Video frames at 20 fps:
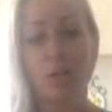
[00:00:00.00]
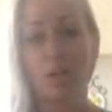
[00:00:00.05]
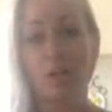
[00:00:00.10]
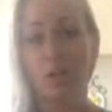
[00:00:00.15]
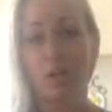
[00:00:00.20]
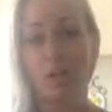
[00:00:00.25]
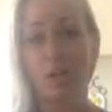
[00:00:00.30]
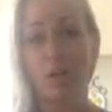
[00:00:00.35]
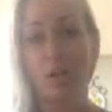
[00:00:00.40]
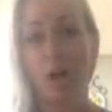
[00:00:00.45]

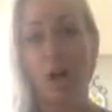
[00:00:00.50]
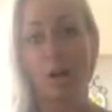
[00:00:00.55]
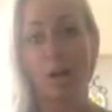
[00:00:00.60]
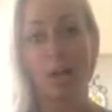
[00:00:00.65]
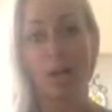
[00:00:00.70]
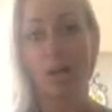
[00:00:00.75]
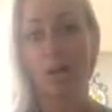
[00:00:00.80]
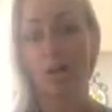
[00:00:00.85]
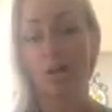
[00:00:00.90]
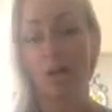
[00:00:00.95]
could just be
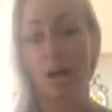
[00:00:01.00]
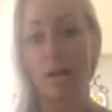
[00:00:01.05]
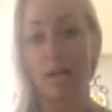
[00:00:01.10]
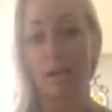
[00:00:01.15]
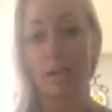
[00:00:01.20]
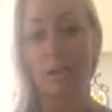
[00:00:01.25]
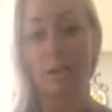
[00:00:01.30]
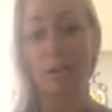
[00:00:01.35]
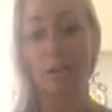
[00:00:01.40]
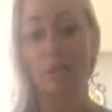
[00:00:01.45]
logging
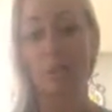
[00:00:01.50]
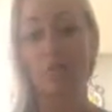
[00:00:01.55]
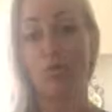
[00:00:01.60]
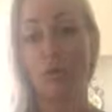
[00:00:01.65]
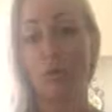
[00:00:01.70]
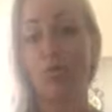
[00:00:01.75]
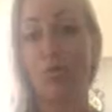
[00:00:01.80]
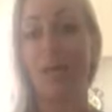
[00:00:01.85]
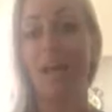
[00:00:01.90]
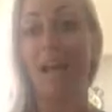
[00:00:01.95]
incorrectly. So
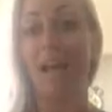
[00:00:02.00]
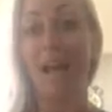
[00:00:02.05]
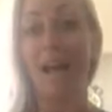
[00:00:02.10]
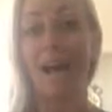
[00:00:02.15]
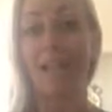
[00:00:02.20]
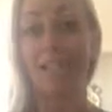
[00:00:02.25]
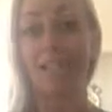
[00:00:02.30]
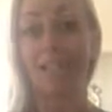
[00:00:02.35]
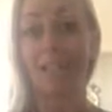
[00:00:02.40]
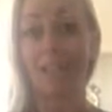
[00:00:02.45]
you could be
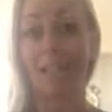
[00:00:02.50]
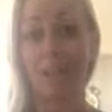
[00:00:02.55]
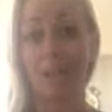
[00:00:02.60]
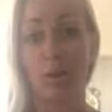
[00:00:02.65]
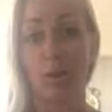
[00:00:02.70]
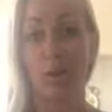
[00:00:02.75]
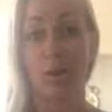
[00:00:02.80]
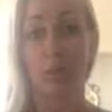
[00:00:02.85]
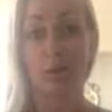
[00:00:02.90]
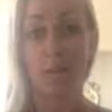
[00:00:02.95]

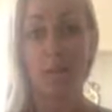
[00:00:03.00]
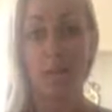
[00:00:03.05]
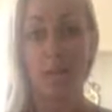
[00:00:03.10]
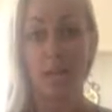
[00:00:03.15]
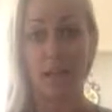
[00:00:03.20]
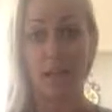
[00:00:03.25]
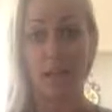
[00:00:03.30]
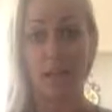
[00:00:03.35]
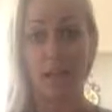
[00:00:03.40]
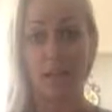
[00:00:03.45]
accidentally
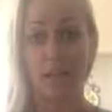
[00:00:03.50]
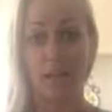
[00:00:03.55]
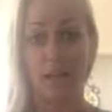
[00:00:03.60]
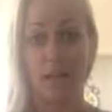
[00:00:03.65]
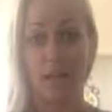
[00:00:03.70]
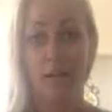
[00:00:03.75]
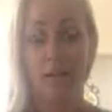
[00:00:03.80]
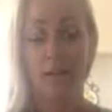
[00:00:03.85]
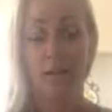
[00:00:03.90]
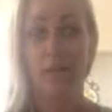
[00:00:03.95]
overeating
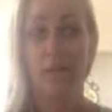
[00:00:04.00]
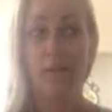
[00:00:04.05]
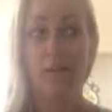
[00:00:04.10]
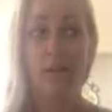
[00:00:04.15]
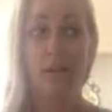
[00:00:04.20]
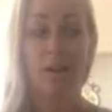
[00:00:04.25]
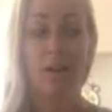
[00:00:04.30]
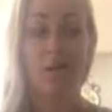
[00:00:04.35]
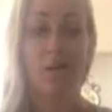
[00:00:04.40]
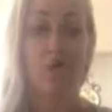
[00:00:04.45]

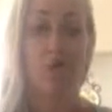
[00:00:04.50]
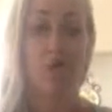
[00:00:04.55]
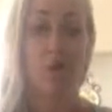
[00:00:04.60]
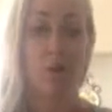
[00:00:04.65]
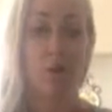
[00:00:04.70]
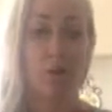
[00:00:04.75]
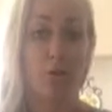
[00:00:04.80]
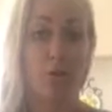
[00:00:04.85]
even if you